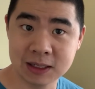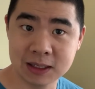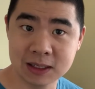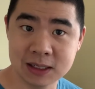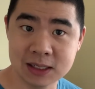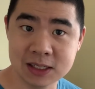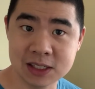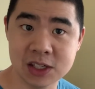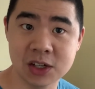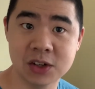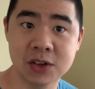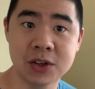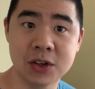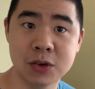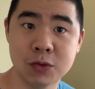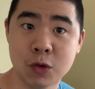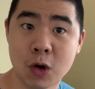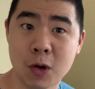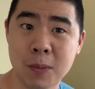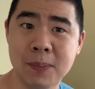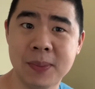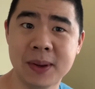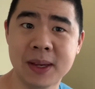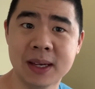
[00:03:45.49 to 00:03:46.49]
So you
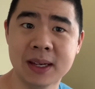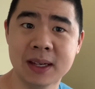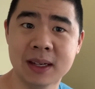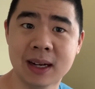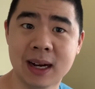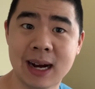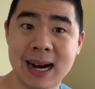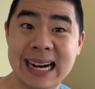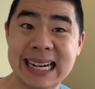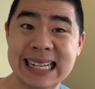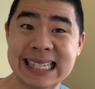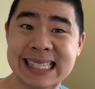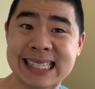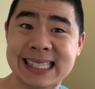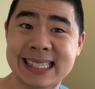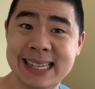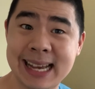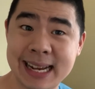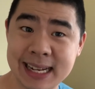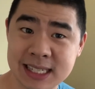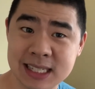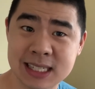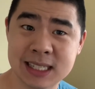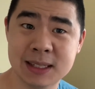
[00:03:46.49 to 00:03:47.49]
won't be
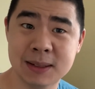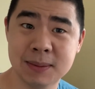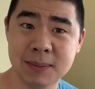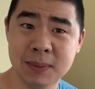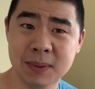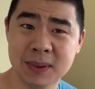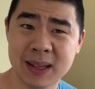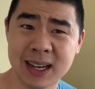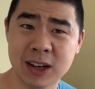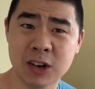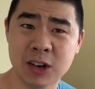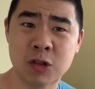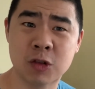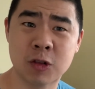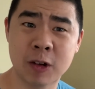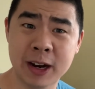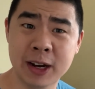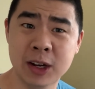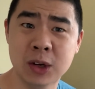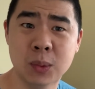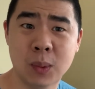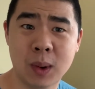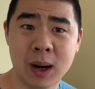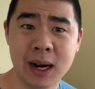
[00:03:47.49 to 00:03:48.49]
assessed
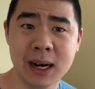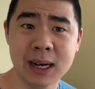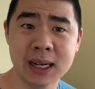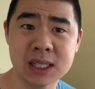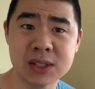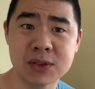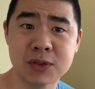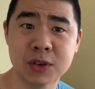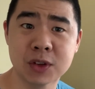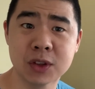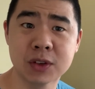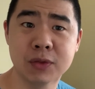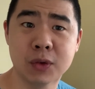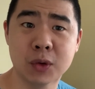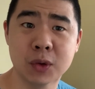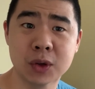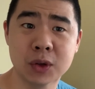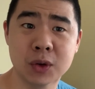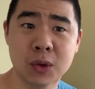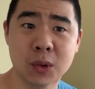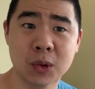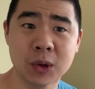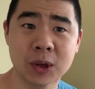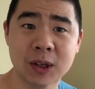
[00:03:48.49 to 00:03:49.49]
grade-wise for the fourth
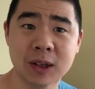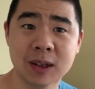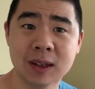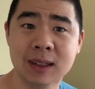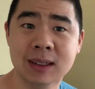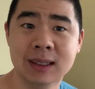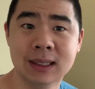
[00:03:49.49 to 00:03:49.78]
quarter.